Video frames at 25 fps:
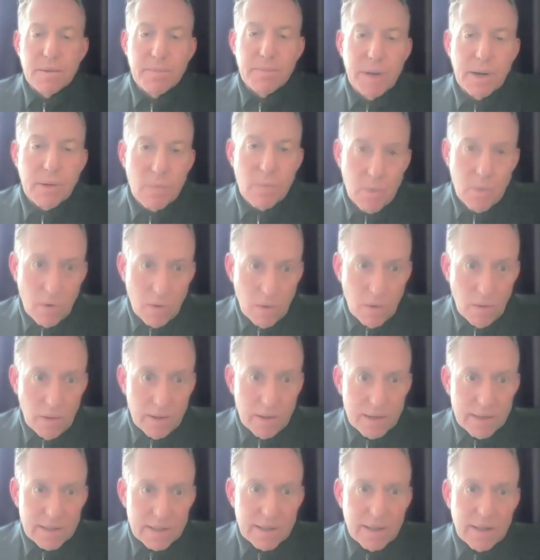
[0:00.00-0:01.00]
My role
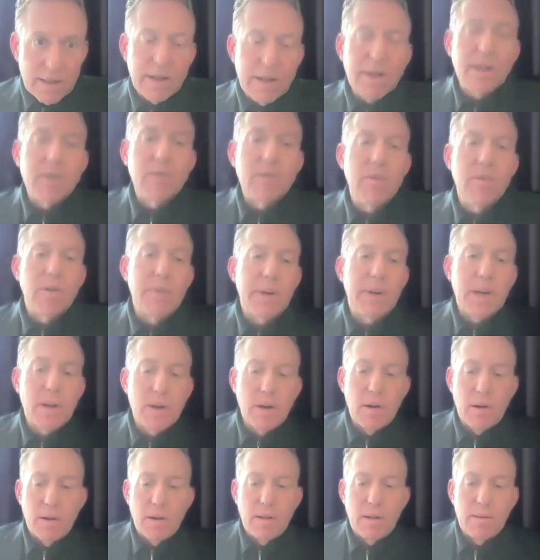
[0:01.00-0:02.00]
is leading what we
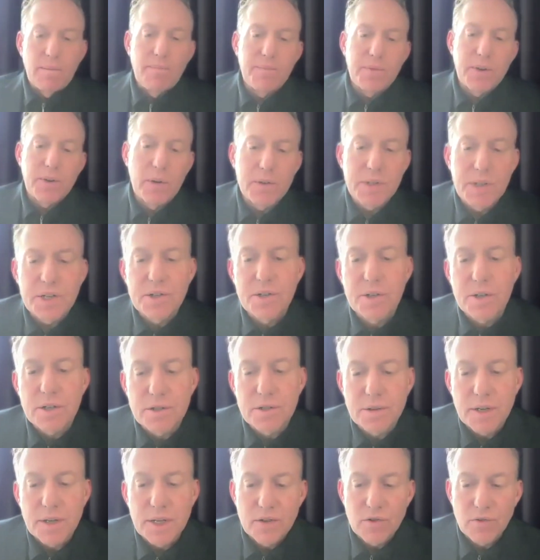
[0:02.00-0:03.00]
call our digital
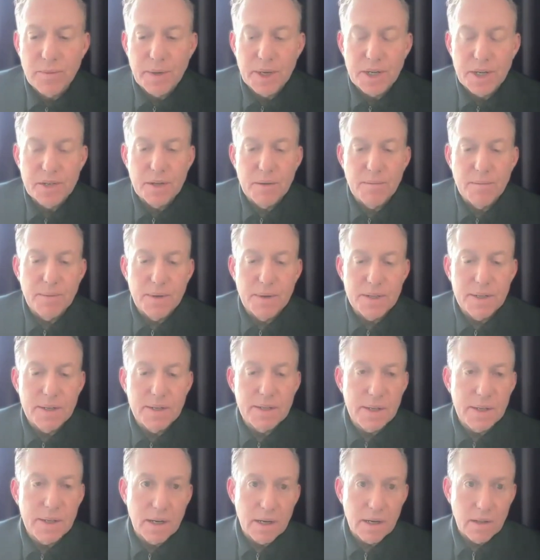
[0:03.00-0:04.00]
transformation
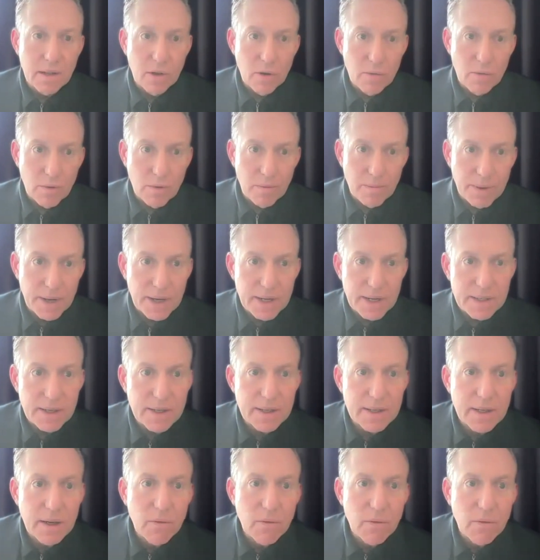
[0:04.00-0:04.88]
business on a global basis.